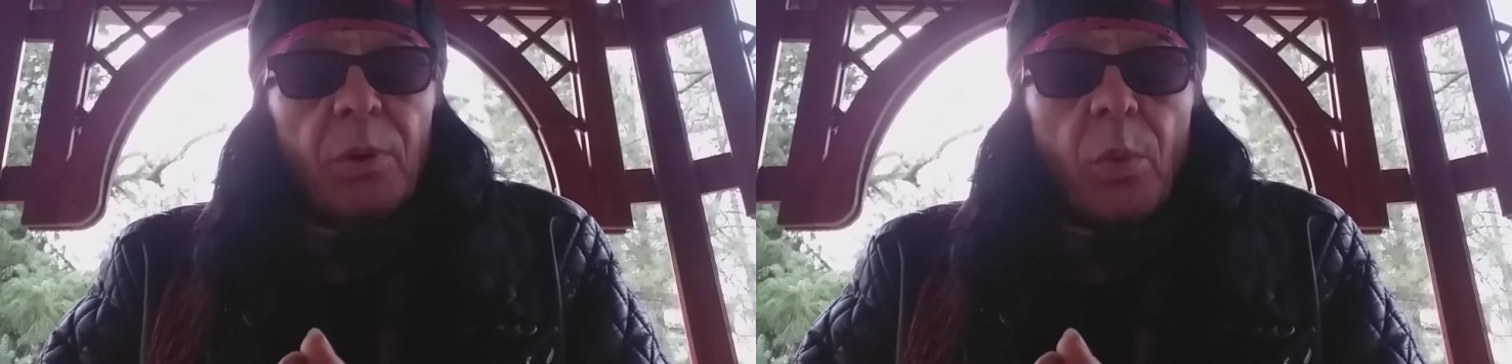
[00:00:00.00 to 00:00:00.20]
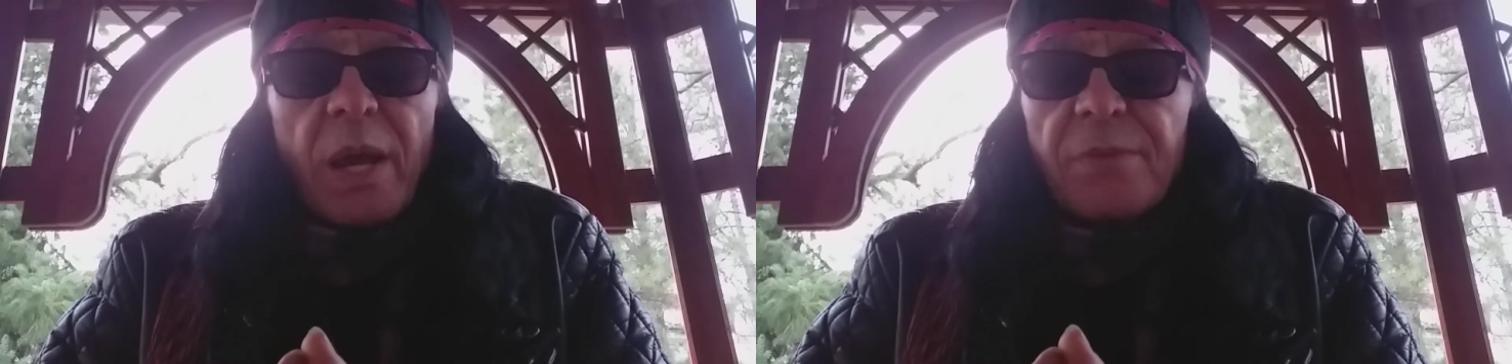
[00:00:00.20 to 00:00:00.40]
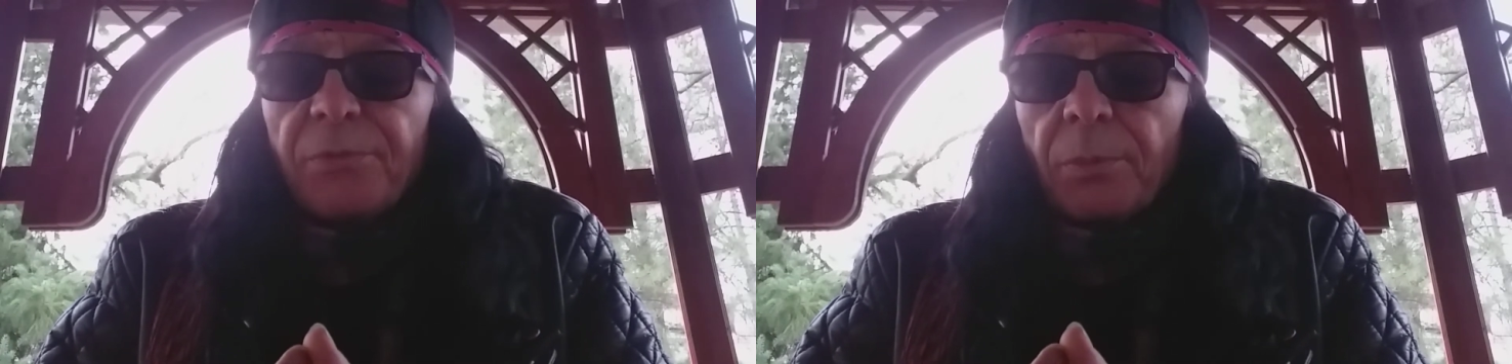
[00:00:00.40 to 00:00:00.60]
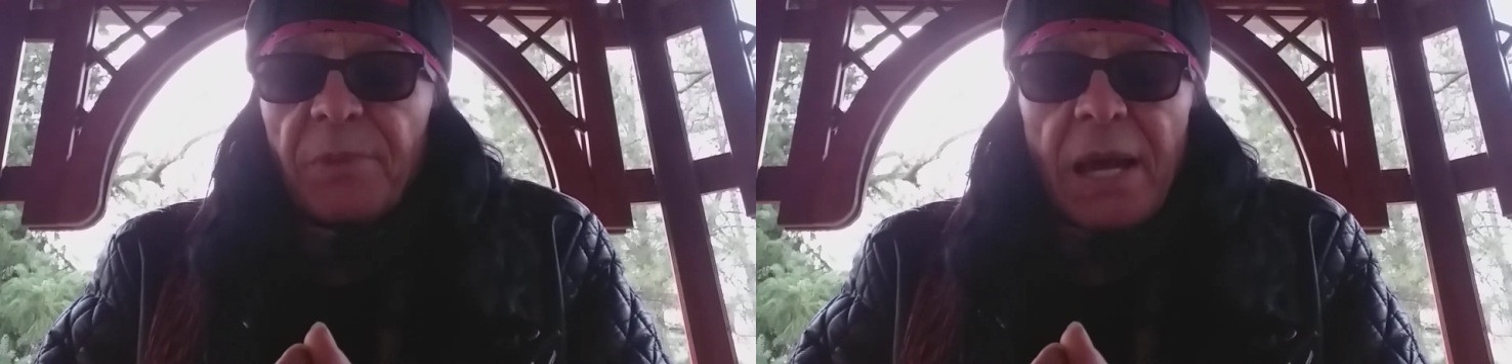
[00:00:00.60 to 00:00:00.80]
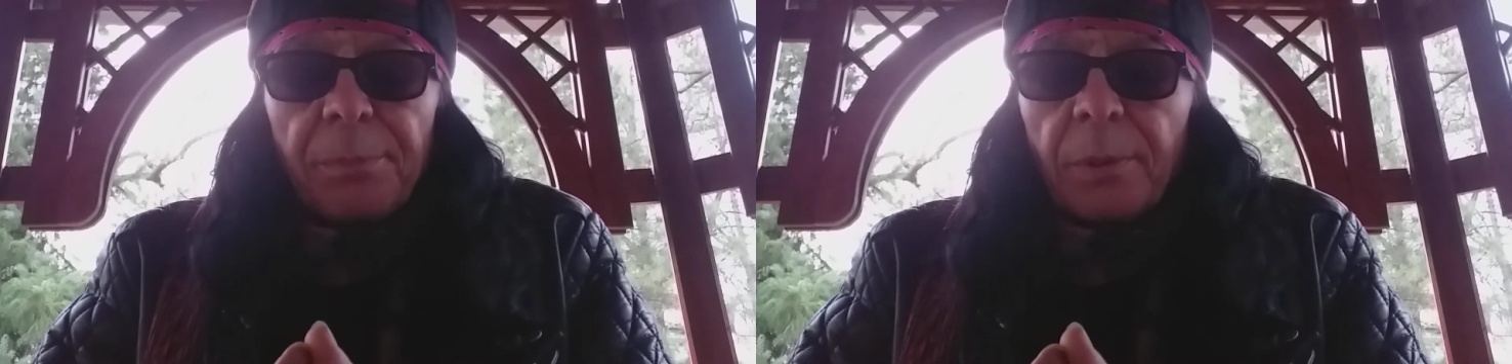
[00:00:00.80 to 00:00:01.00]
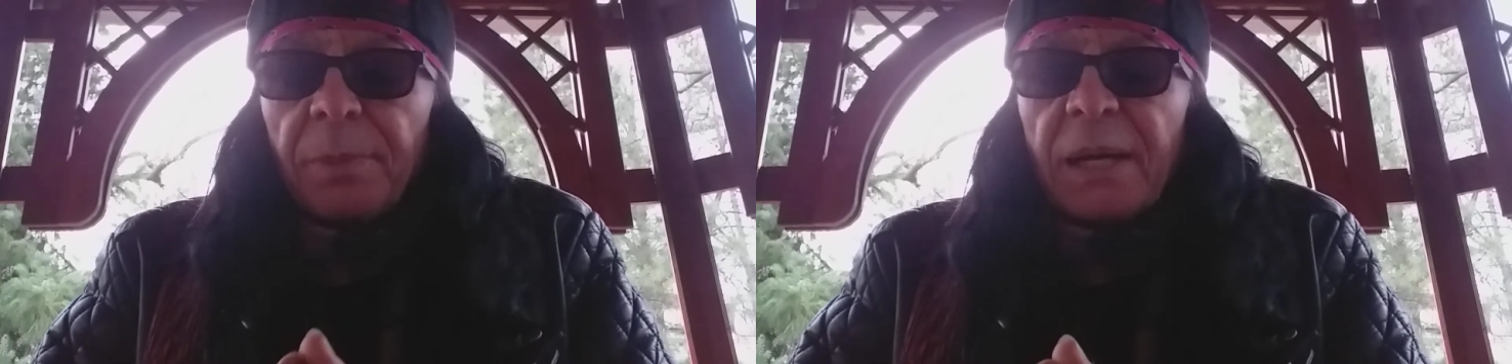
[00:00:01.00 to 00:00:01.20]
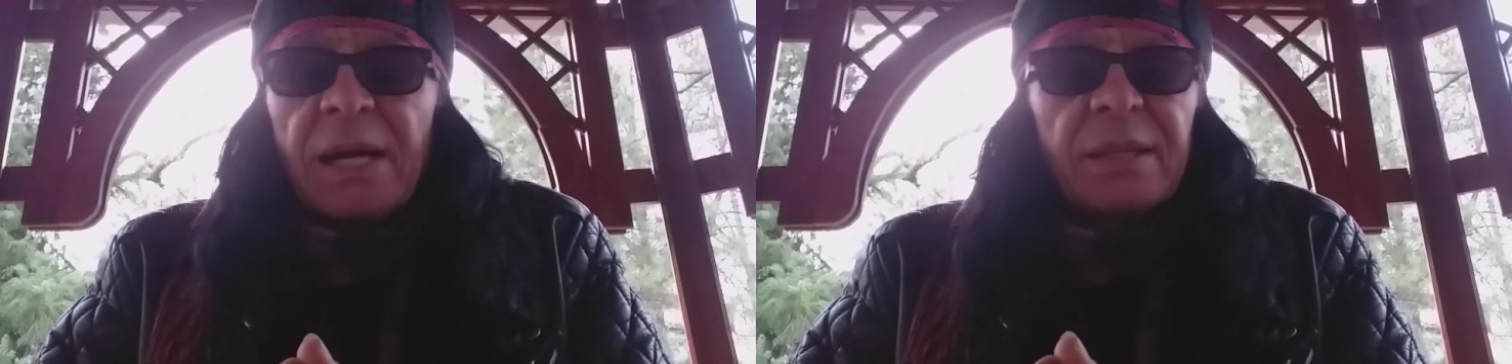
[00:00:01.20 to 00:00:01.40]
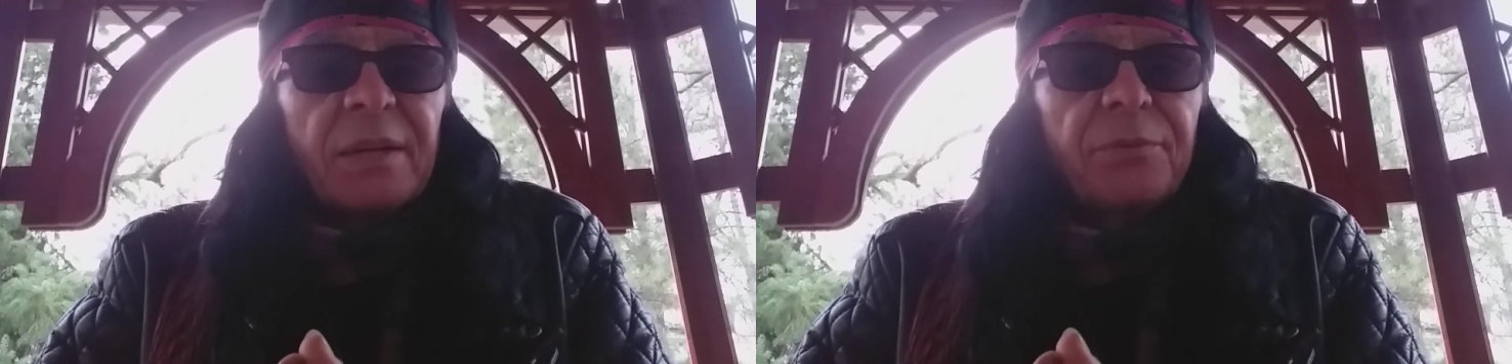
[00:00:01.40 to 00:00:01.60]
away from their
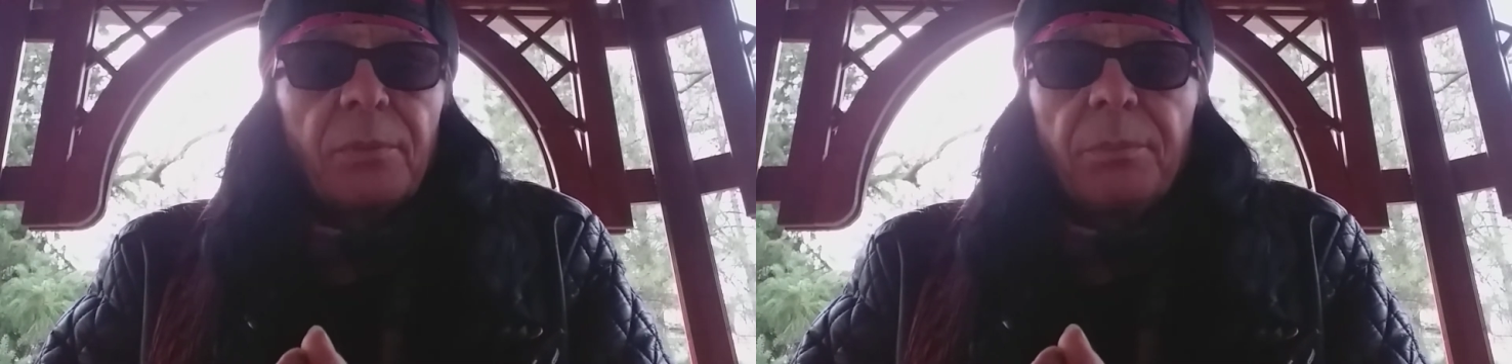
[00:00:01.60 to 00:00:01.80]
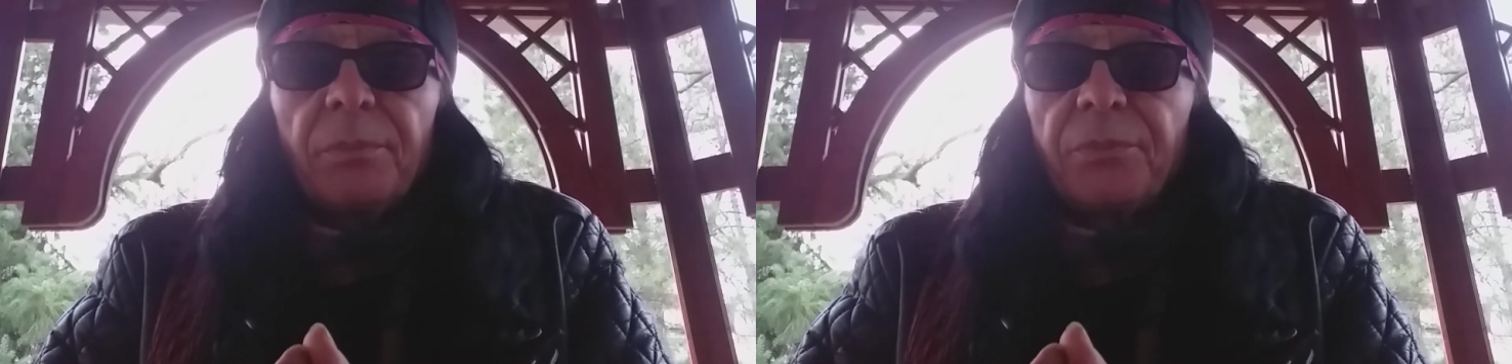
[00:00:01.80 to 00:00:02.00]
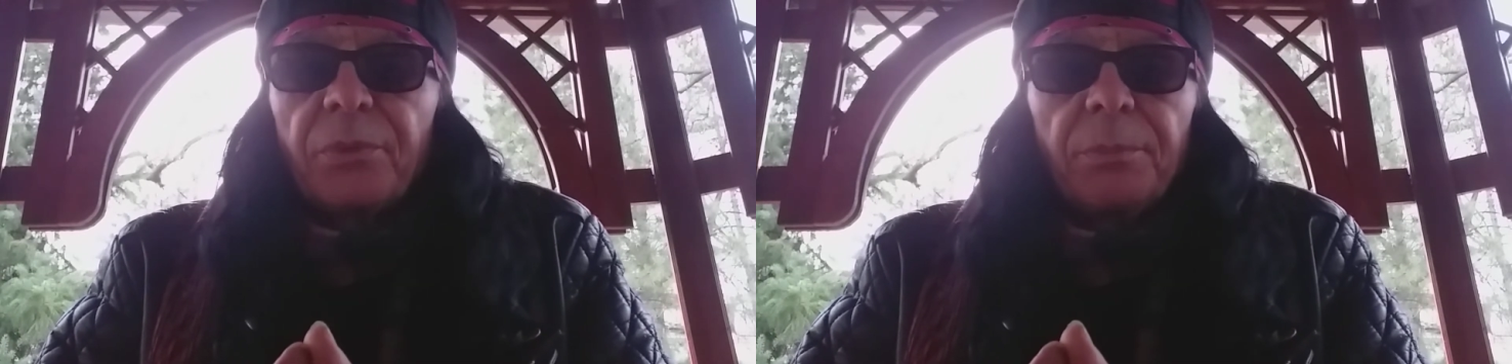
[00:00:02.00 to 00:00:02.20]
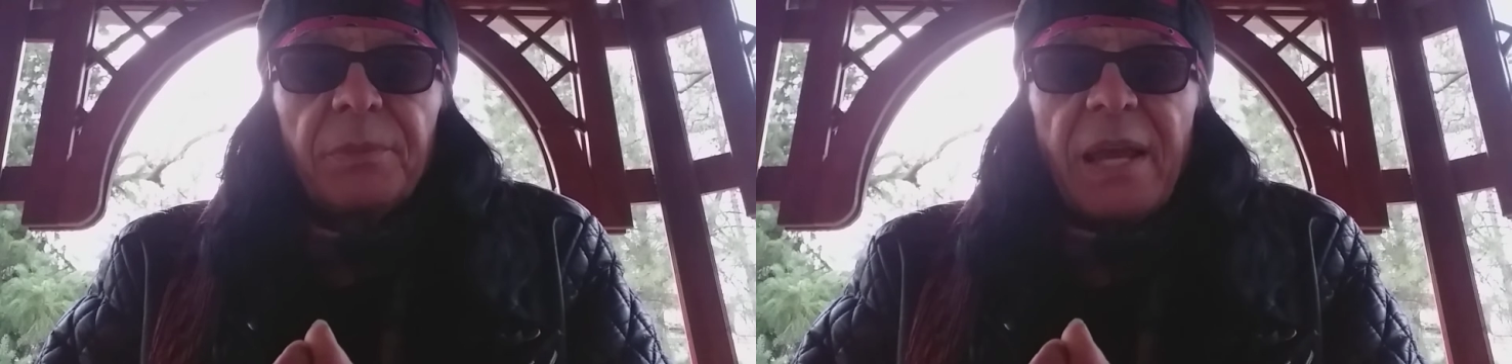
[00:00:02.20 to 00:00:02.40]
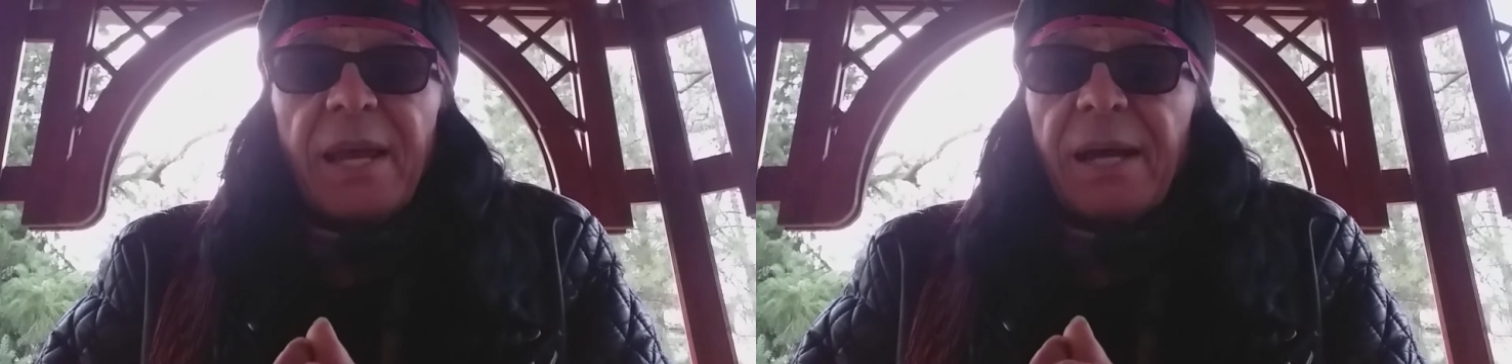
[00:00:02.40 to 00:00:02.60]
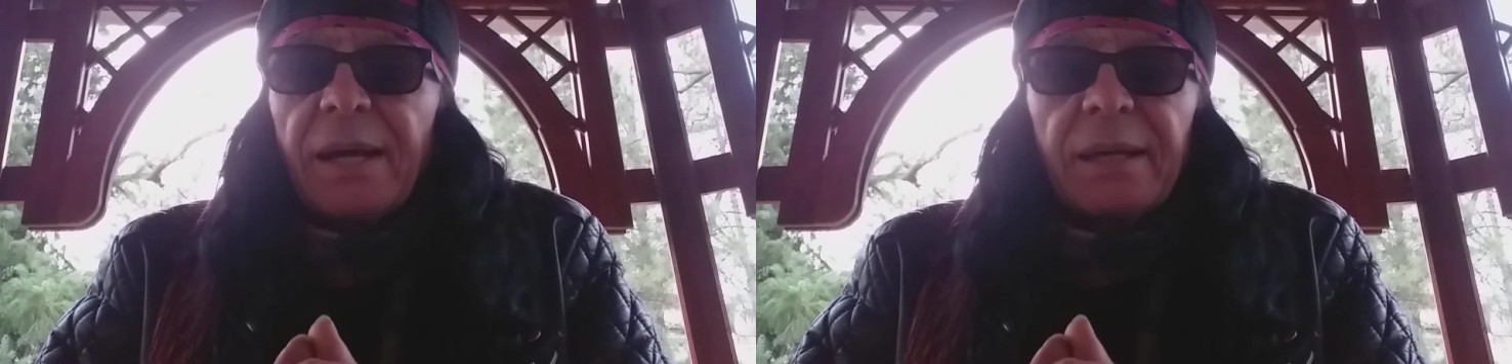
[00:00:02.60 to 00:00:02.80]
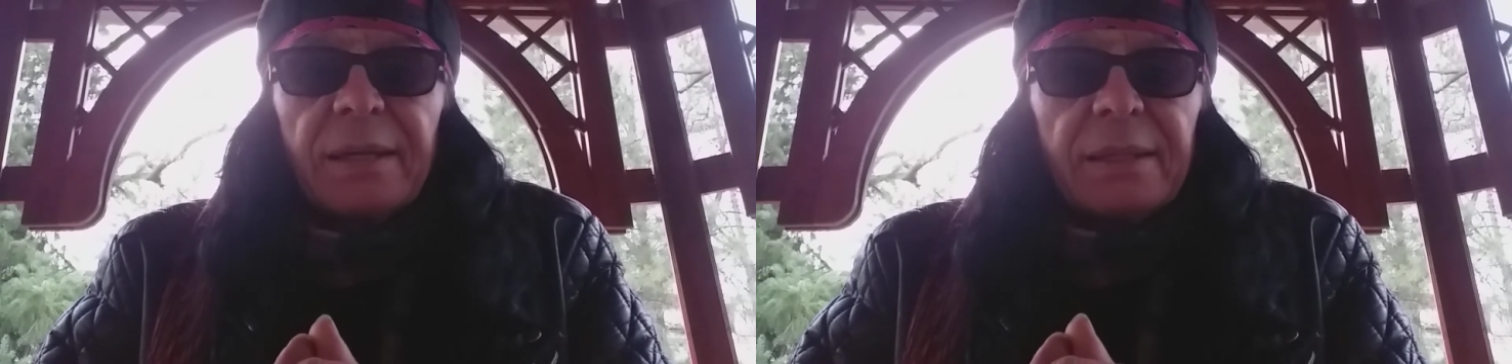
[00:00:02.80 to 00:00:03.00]
propaganda, from, from their